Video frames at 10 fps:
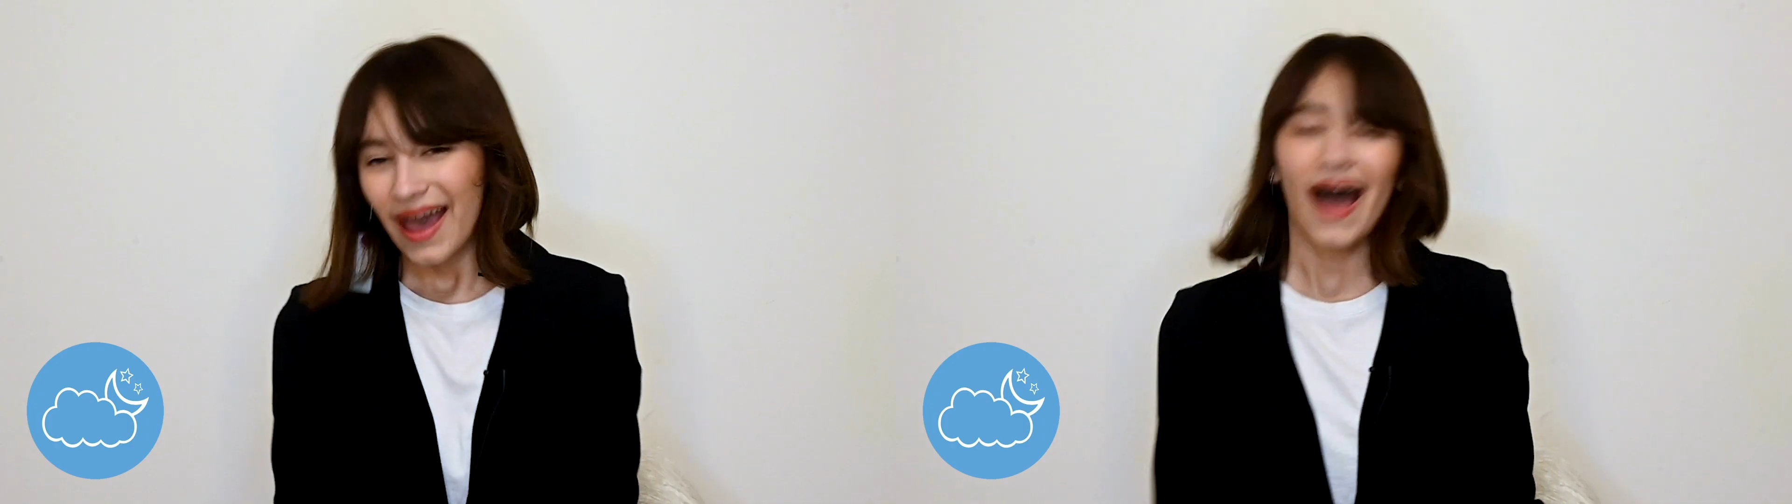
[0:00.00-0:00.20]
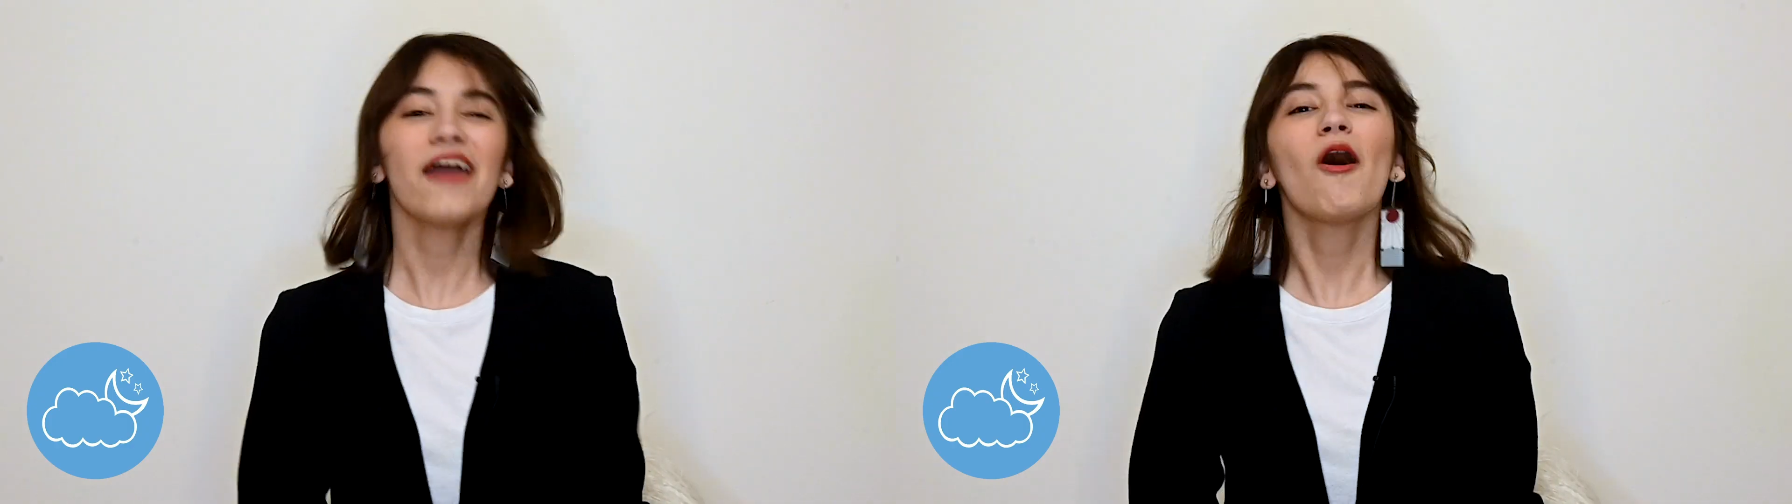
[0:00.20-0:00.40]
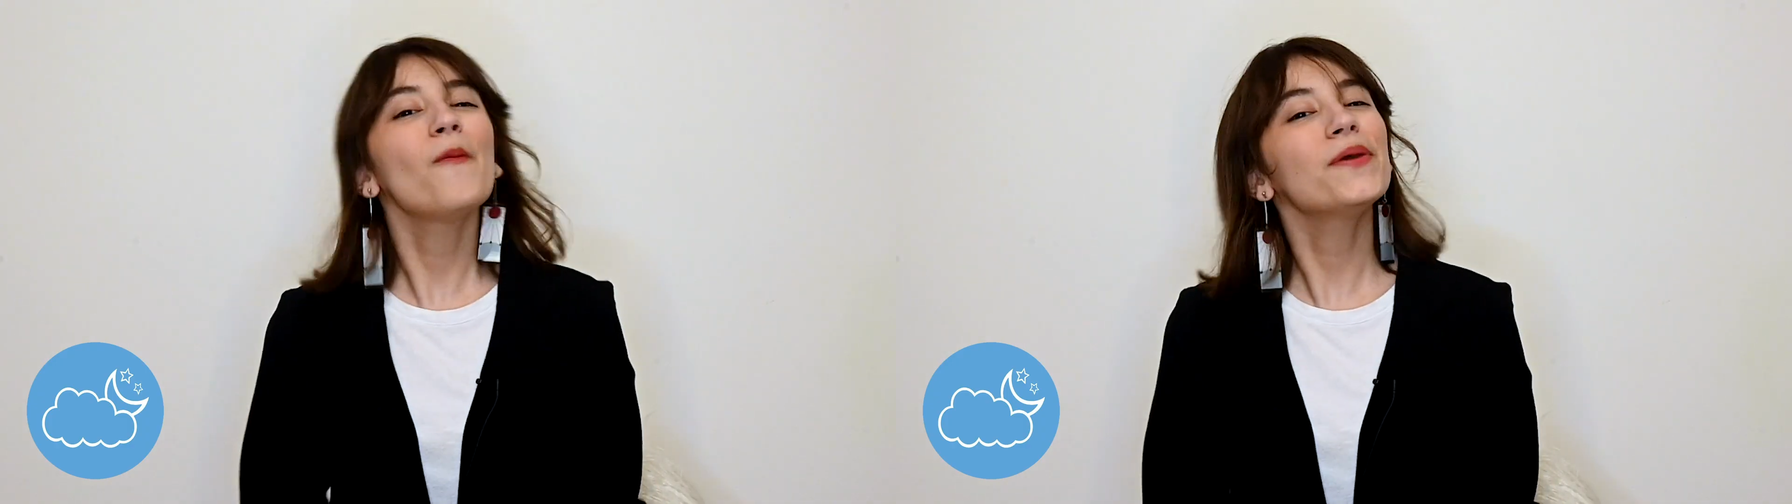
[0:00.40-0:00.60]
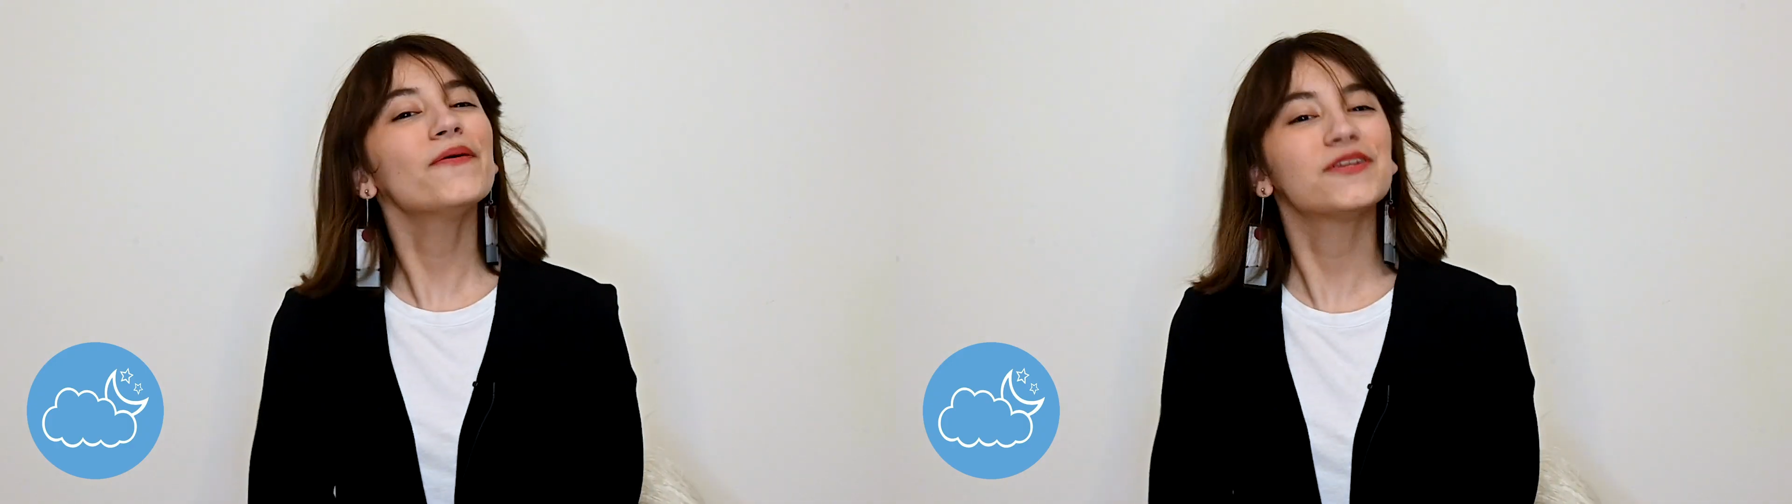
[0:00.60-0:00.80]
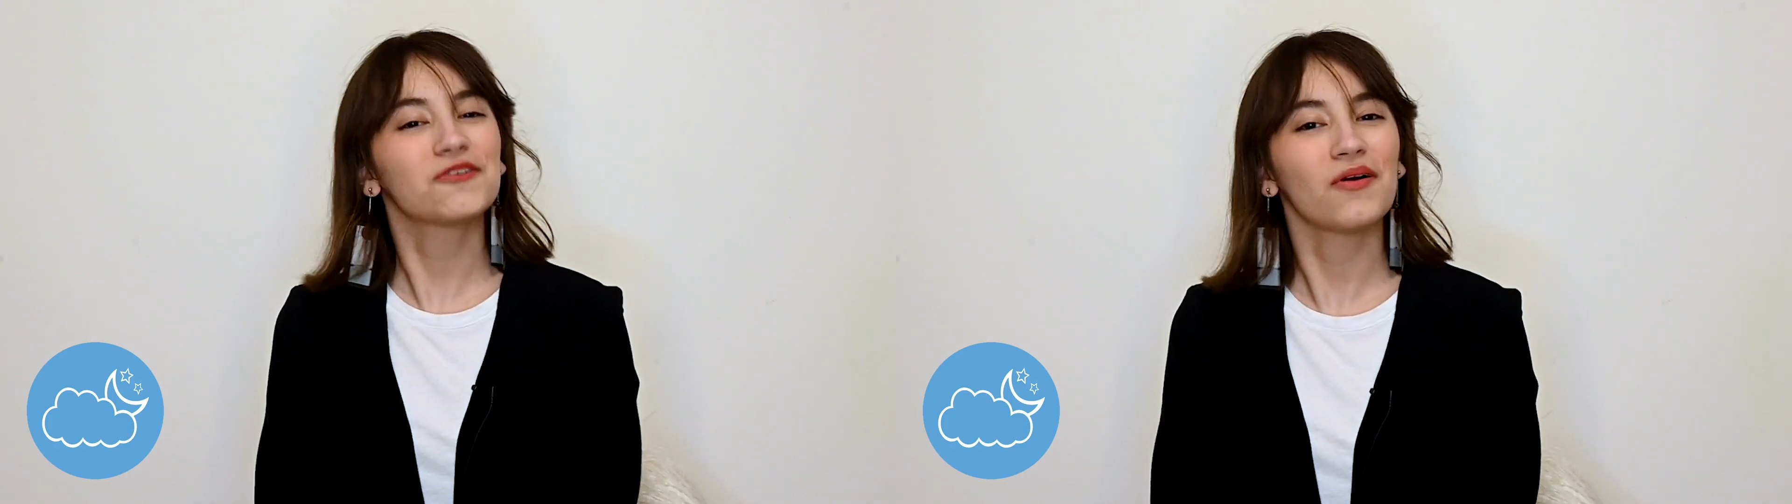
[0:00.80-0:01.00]
I hope you
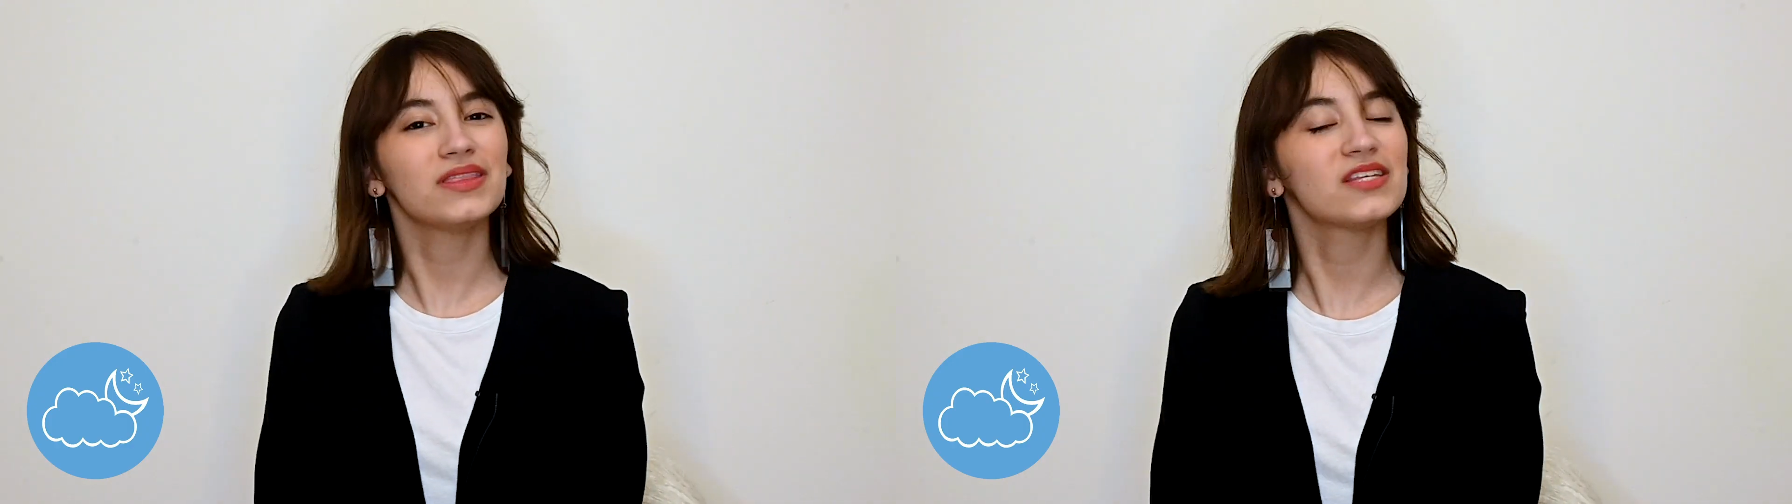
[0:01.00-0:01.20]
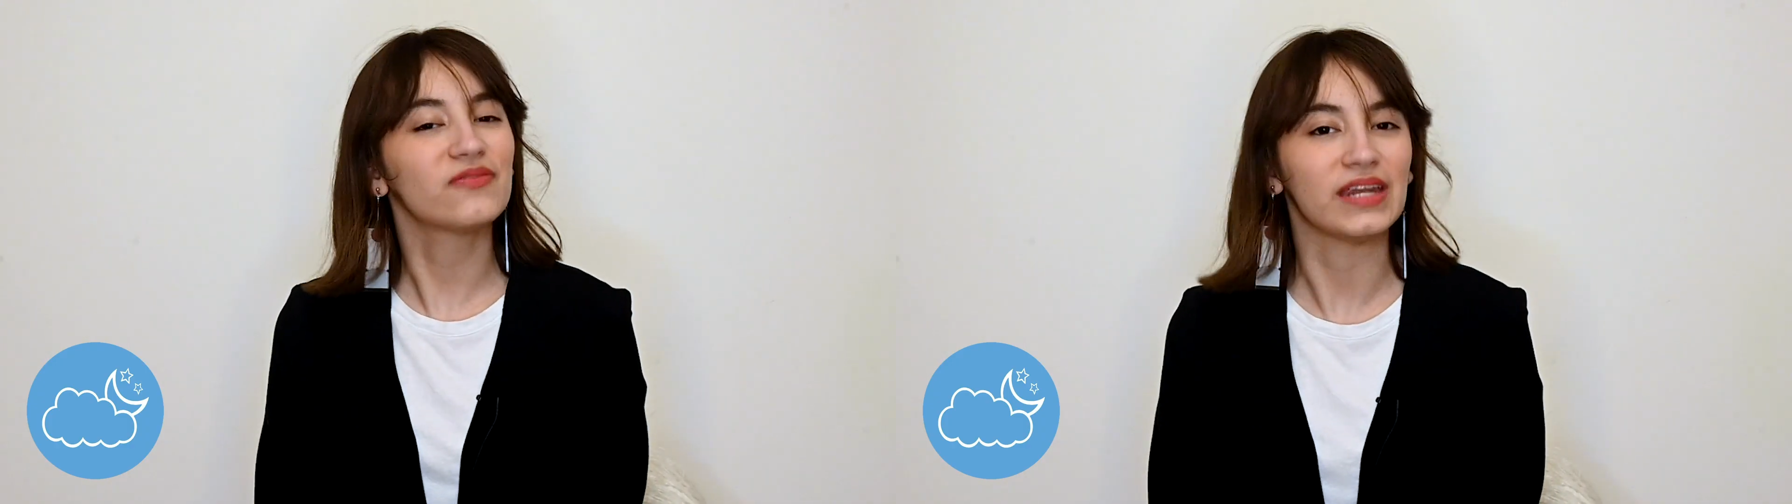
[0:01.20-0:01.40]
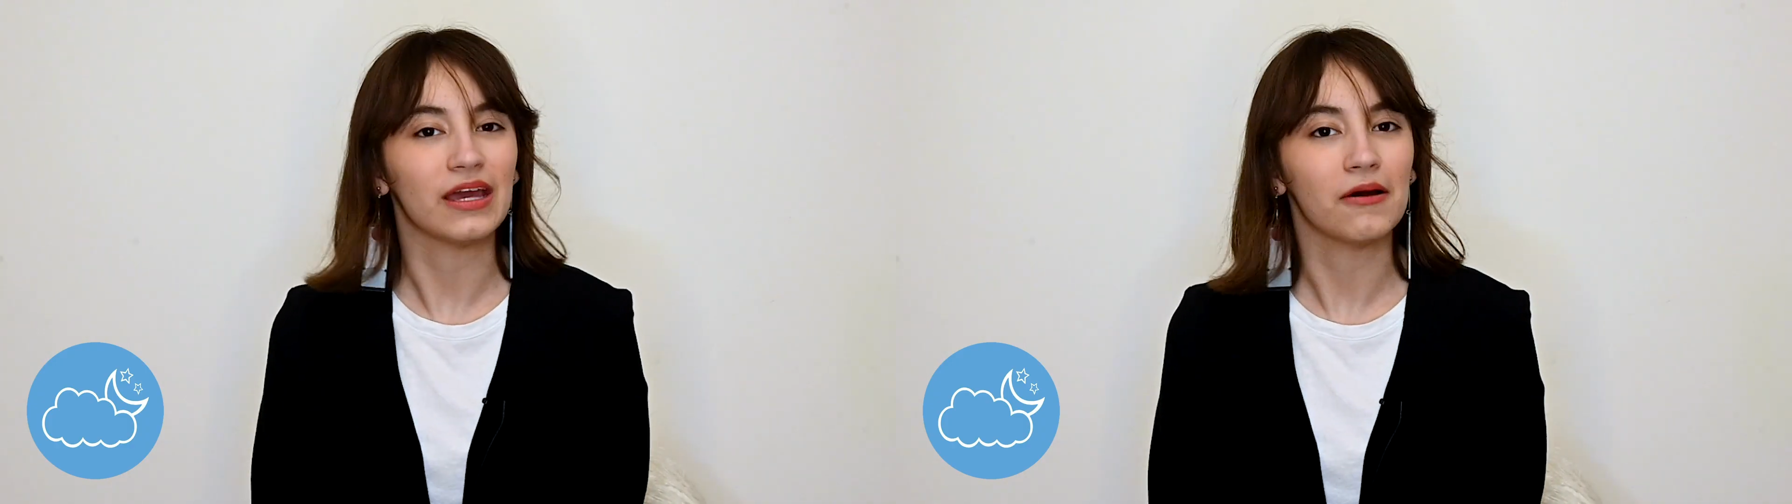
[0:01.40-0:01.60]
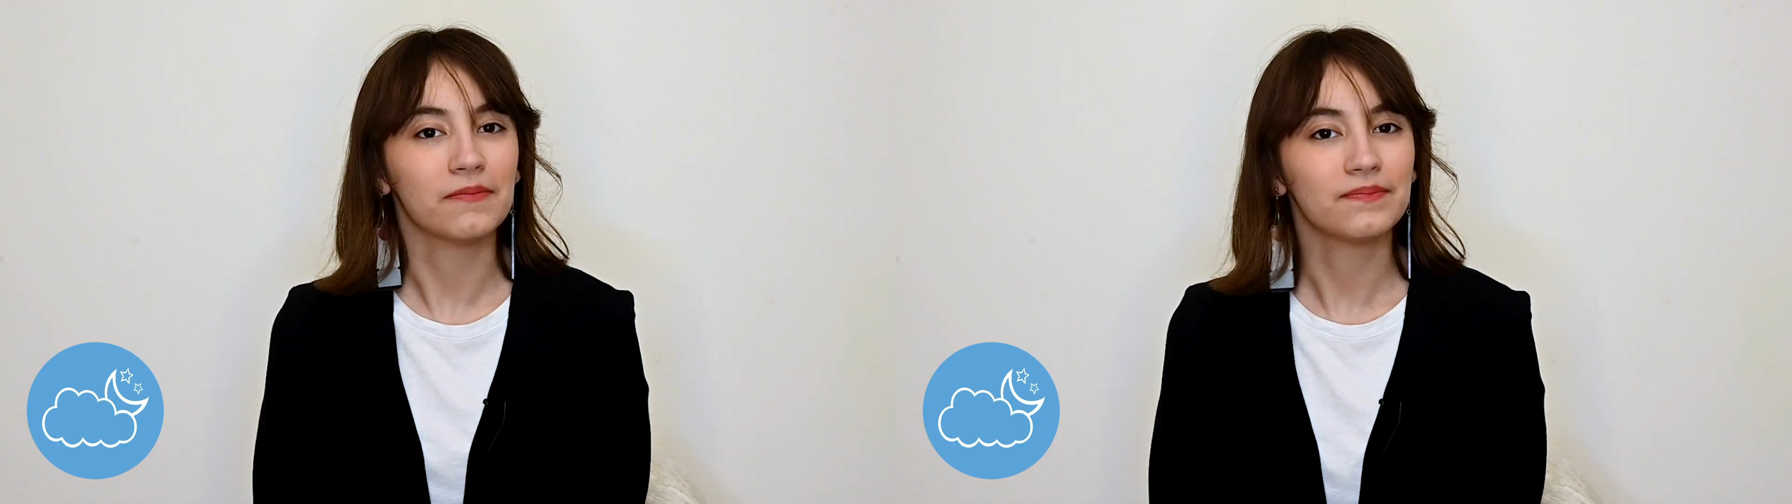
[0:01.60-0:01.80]
enjoyed this video.